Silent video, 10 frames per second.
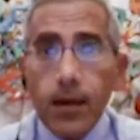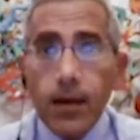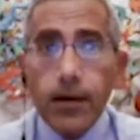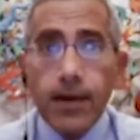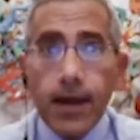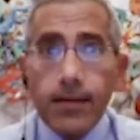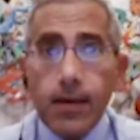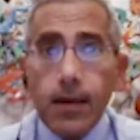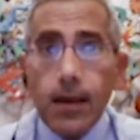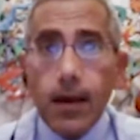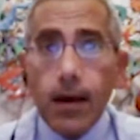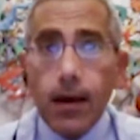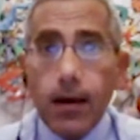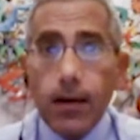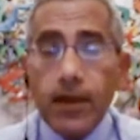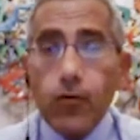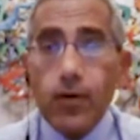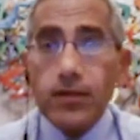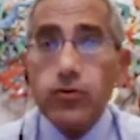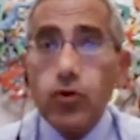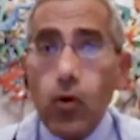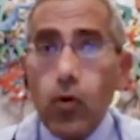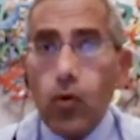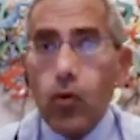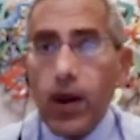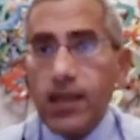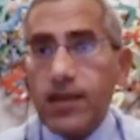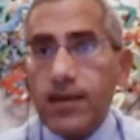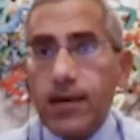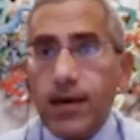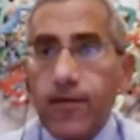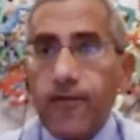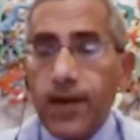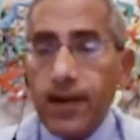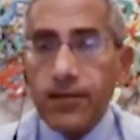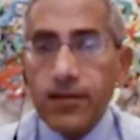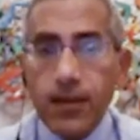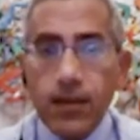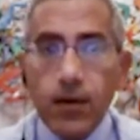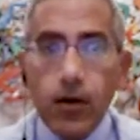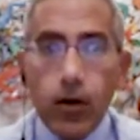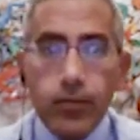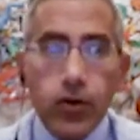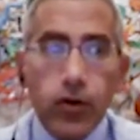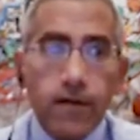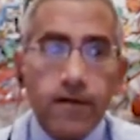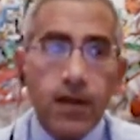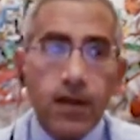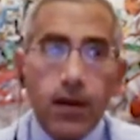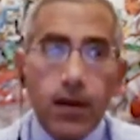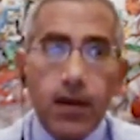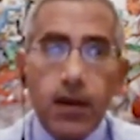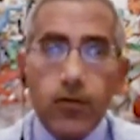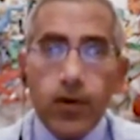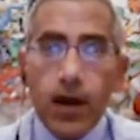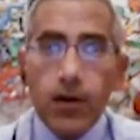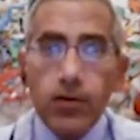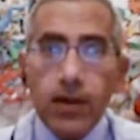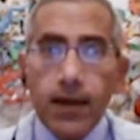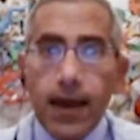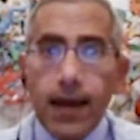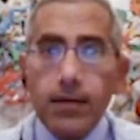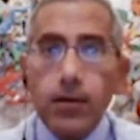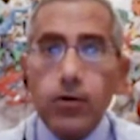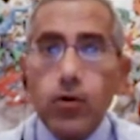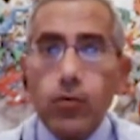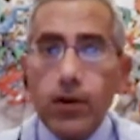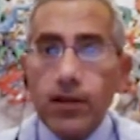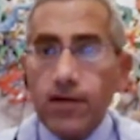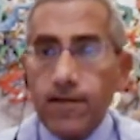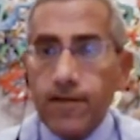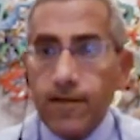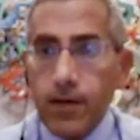Again, there was no waning efficacy observed. Here we are looking at cumulative